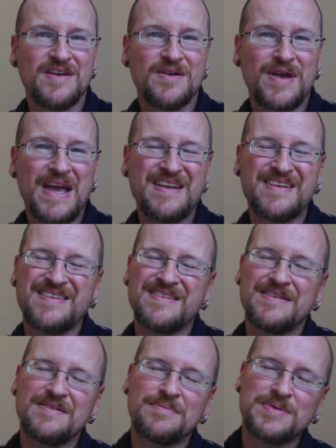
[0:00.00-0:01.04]
Okay?
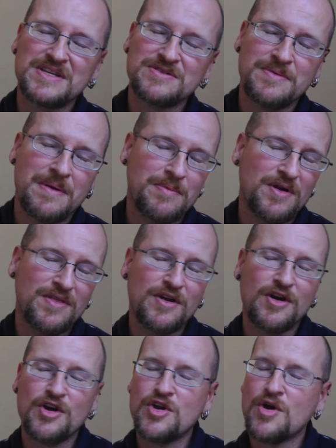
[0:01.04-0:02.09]
Please remember,
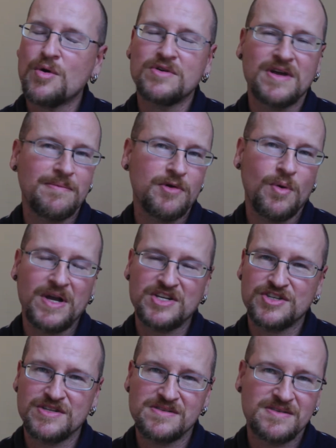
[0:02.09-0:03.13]
there are no dumb
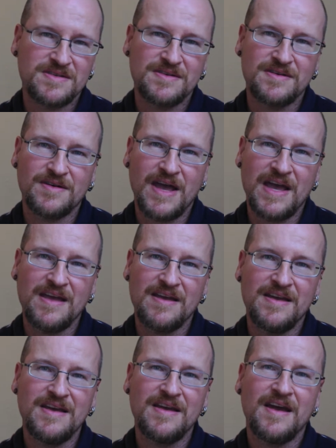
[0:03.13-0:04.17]
questions. Okay?
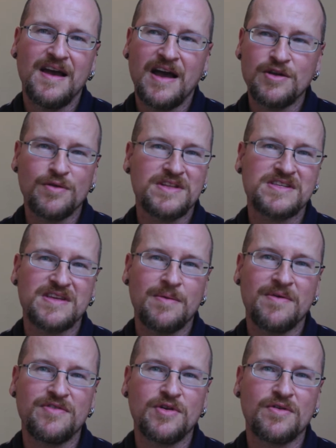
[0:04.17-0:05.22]
I know that some
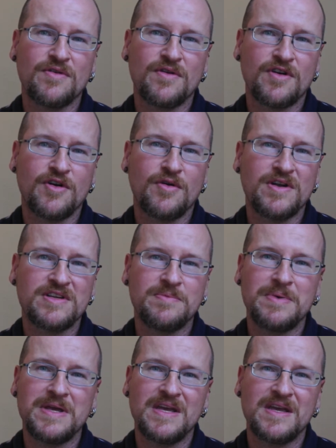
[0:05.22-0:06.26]
of you are going to
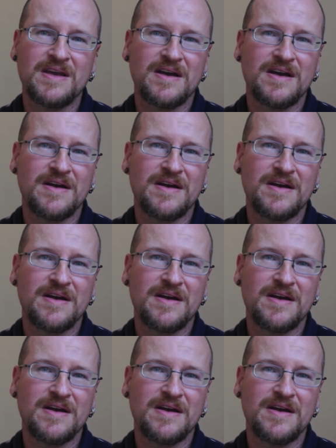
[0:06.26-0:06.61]
be,